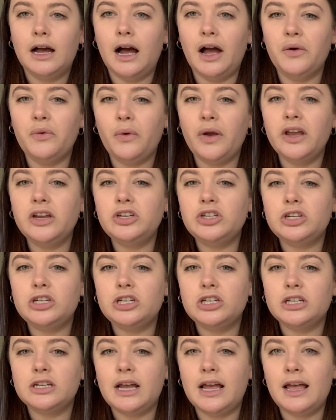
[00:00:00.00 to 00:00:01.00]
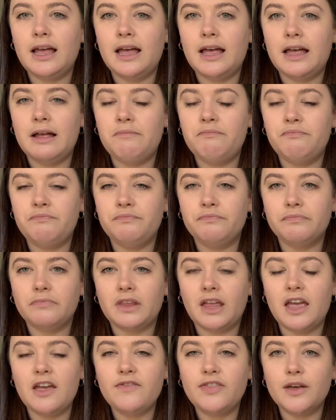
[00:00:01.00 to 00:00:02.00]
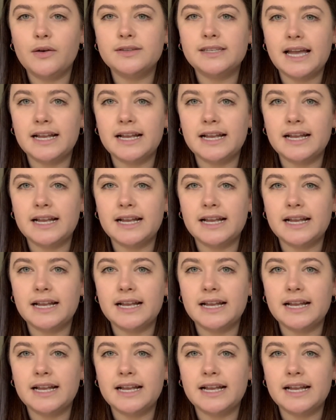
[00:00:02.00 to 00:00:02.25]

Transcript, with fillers: I wish um, if there was